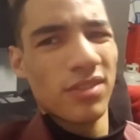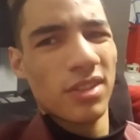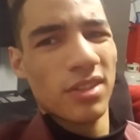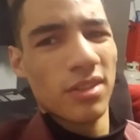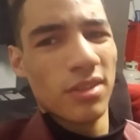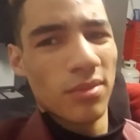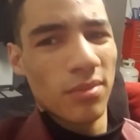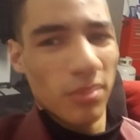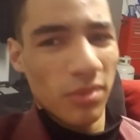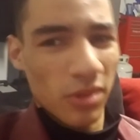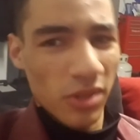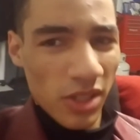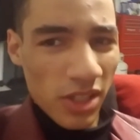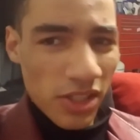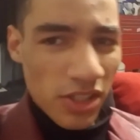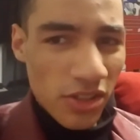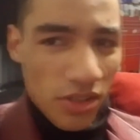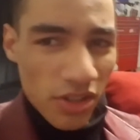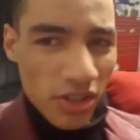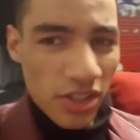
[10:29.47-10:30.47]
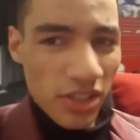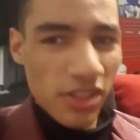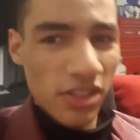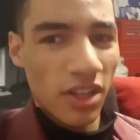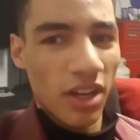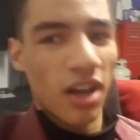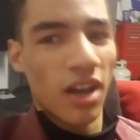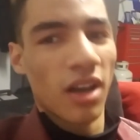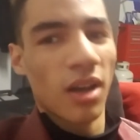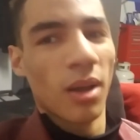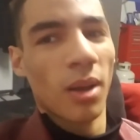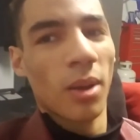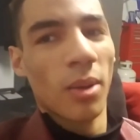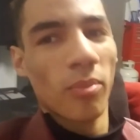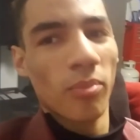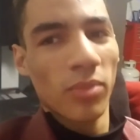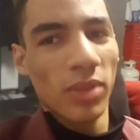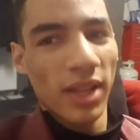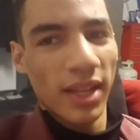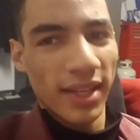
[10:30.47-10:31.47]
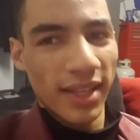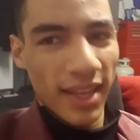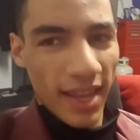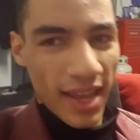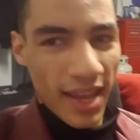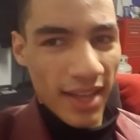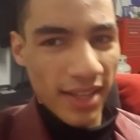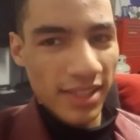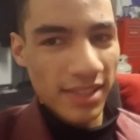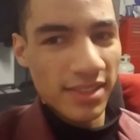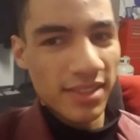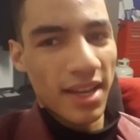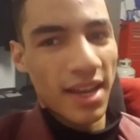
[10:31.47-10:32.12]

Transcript: listen to the song, plan it ahead of time,